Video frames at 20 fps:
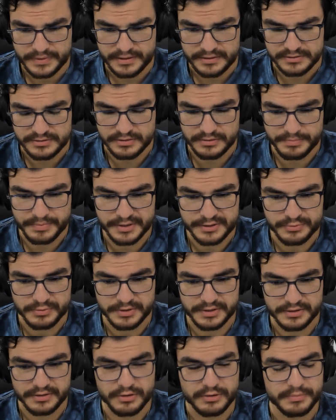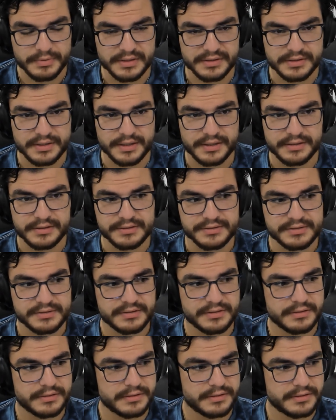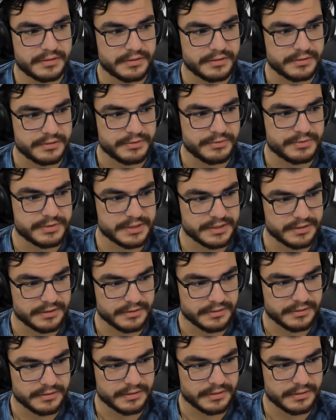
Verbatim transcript: So the best way to go about that is using